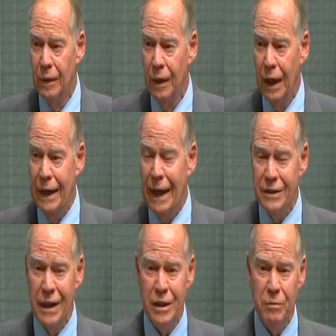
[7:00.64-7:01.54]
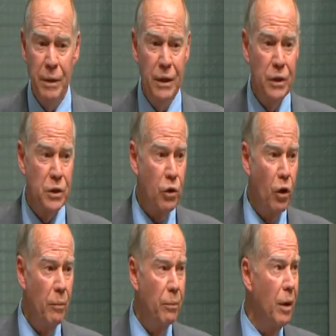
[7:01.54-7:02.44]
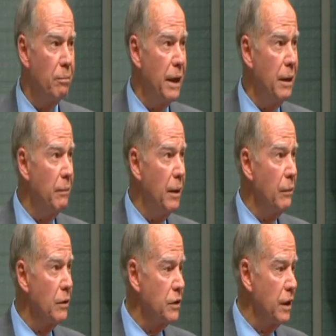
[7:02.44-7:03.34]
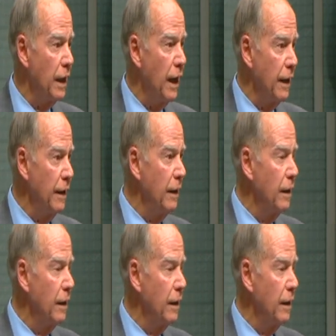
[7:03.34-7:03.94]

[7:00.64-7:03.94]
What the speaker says: And as has been described by many members today,